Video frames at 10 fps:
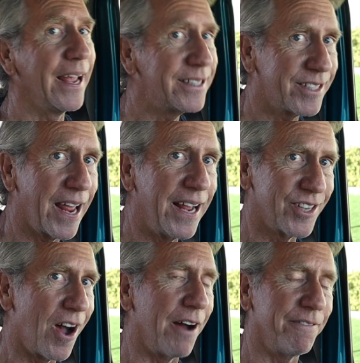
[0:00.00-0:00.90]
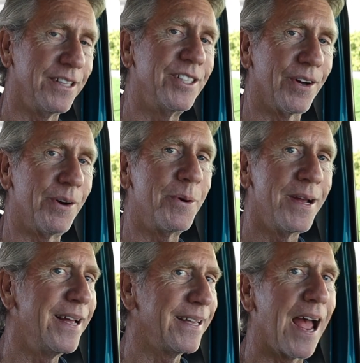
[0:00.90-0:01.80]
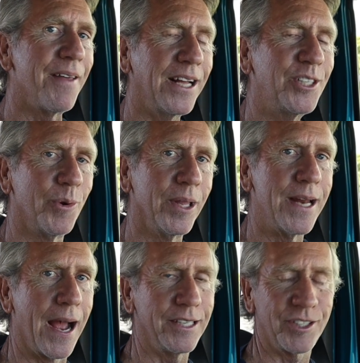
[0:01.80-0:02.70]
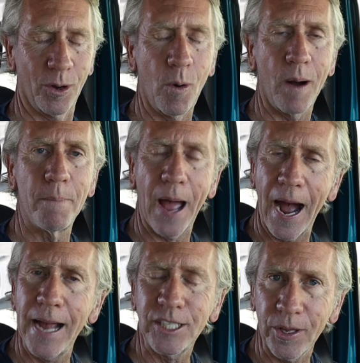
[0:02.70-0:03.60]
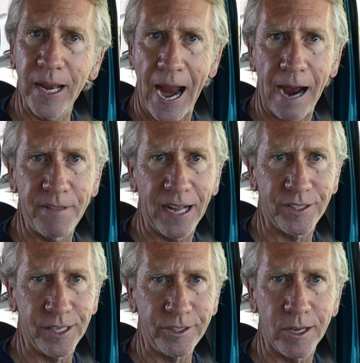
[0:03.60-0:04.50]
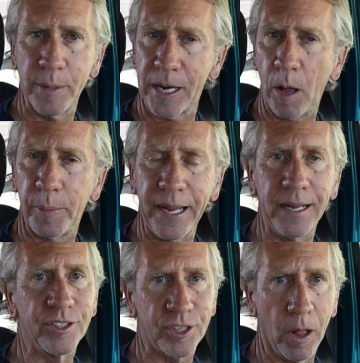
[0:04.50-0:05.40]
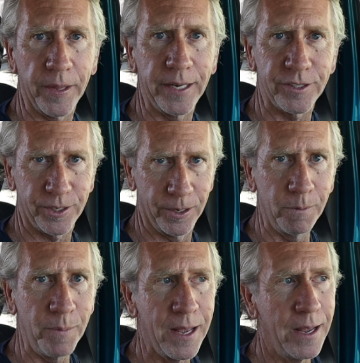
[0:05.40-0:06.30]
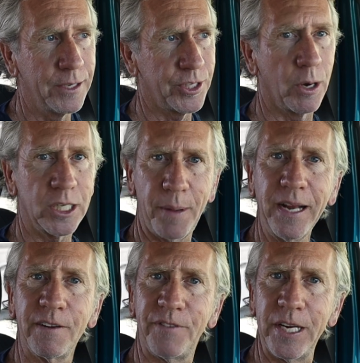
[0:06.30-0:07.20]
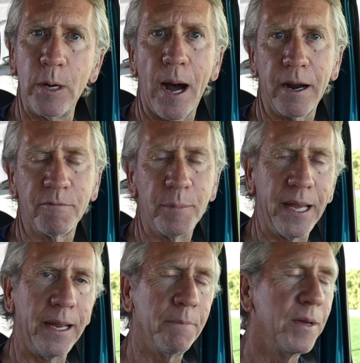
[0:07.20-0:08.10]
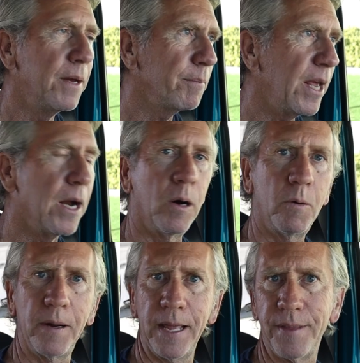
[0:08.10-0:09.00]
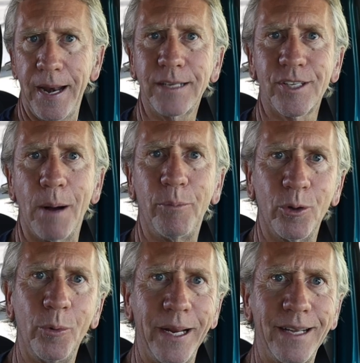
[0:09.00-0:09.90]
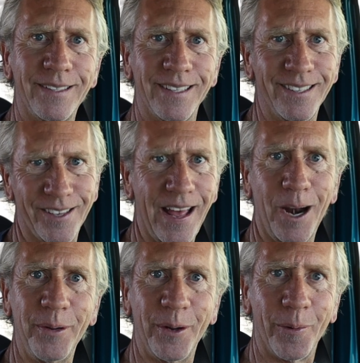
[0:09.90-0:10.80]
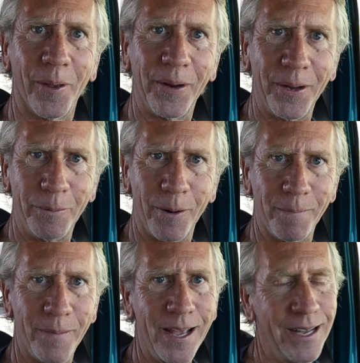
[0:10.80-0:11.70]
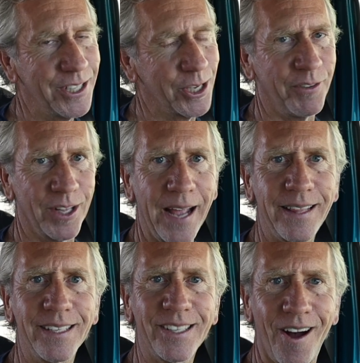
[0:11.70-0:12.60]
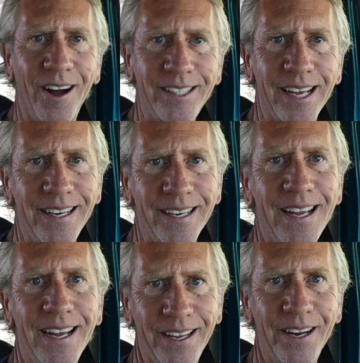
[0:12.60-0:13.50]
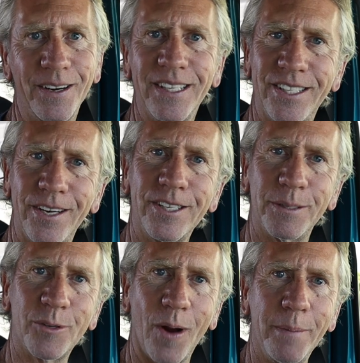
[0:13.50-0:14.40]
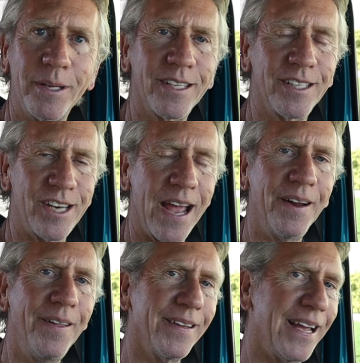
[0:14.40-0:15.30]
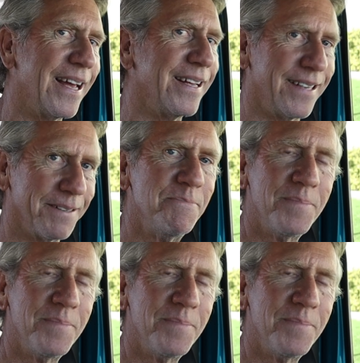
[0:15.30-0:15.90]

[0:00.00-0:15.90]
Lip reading: it stays off. And so, yeah, that's really nice. So I actually have that system and I'll be installing it soon. So expect a video out of me, in the next couple of weeks. And so that'll be a really good one. So if you like this content, consider subscribing to the channel, and